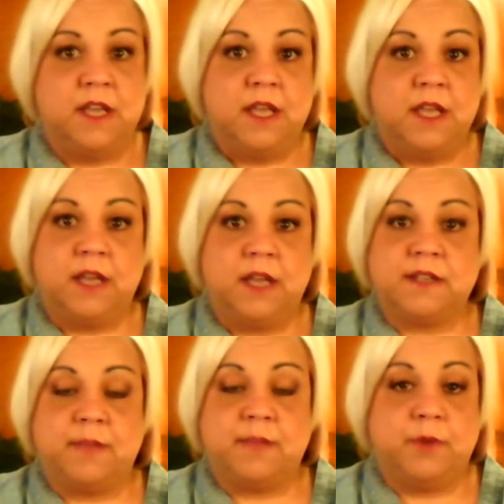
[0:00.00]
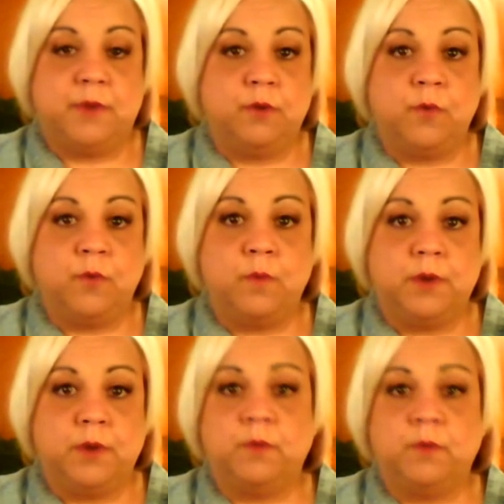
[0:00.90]
It is a beautiful,
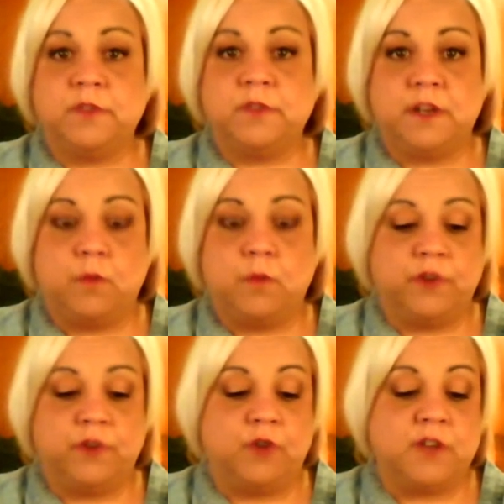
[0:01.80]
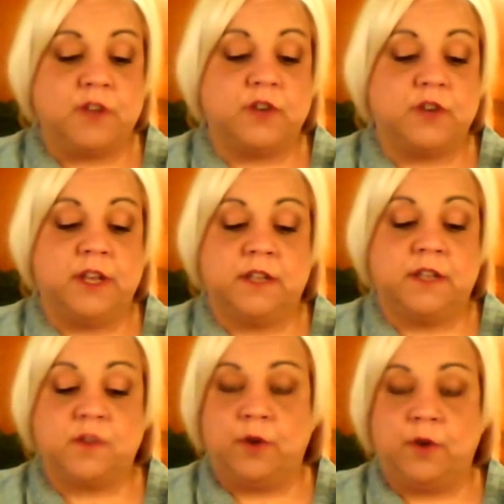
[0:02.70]
beautiful tinted moisturizer. It
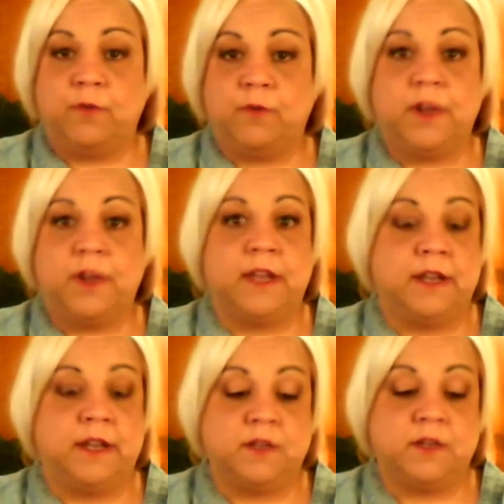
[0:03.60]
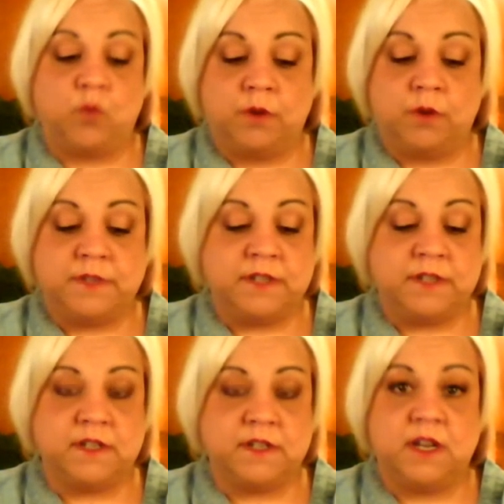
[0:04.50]
is oil-free and it is
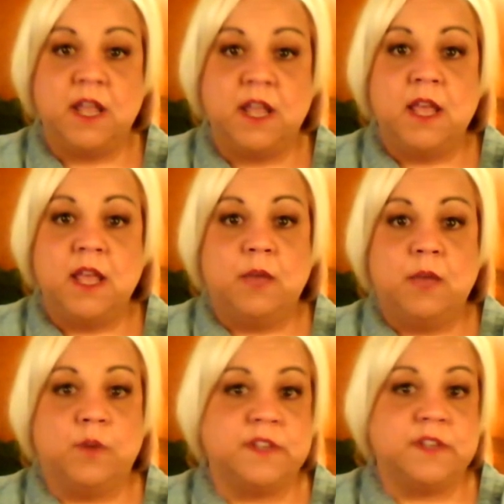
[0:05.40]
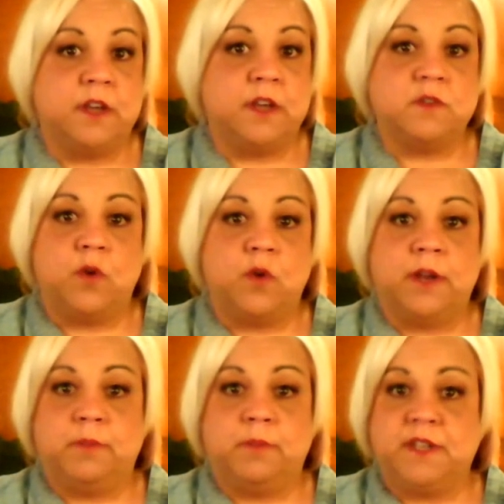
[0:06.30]
water-resistant. Once it goes on,
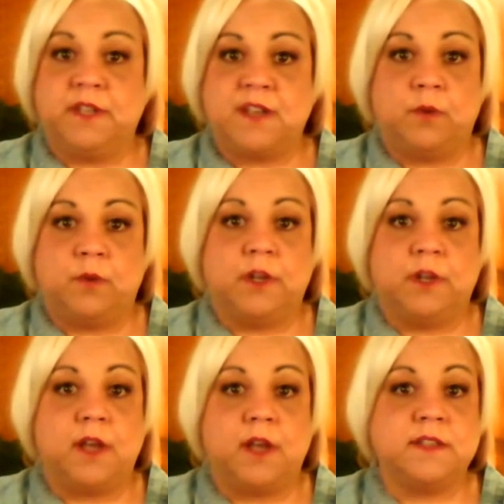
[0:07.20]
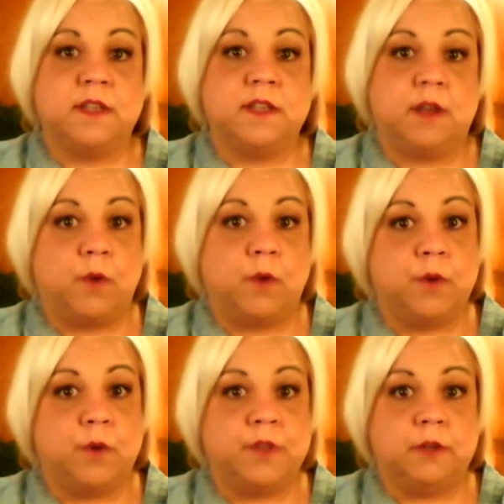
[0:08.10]
it blends out really nicely. You got to work
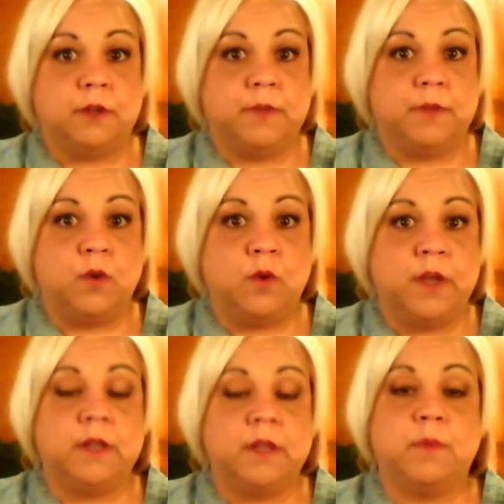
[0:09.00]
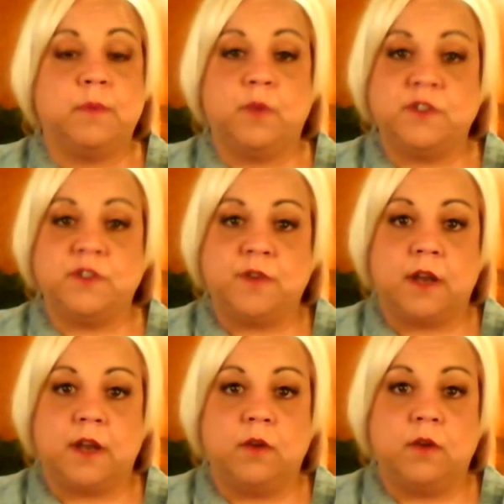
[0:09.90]
with it a little bit quickly, but once you've got
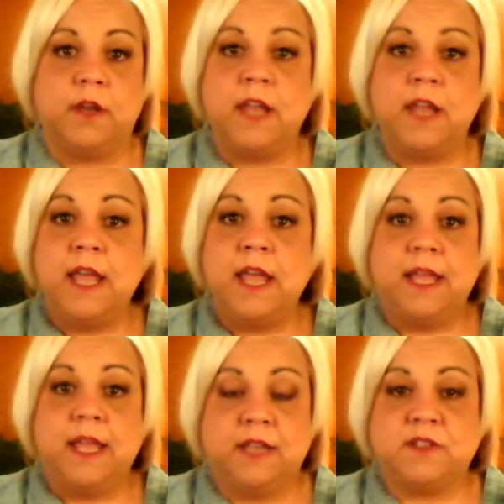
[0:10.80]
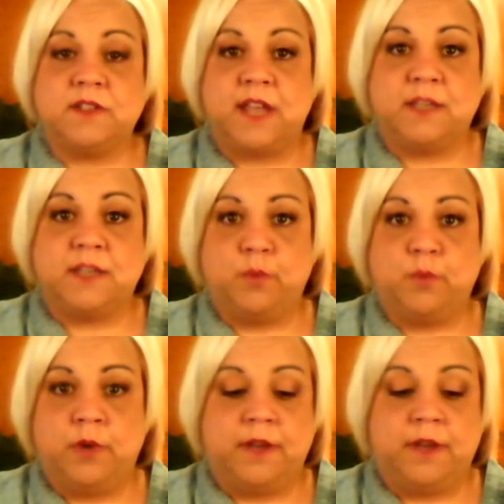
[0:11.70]
it on, it stays
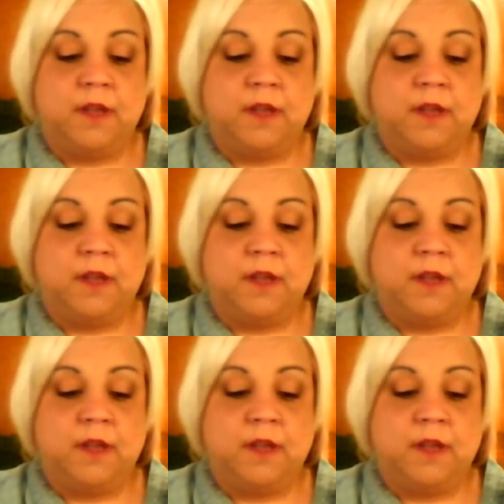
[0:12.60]
put.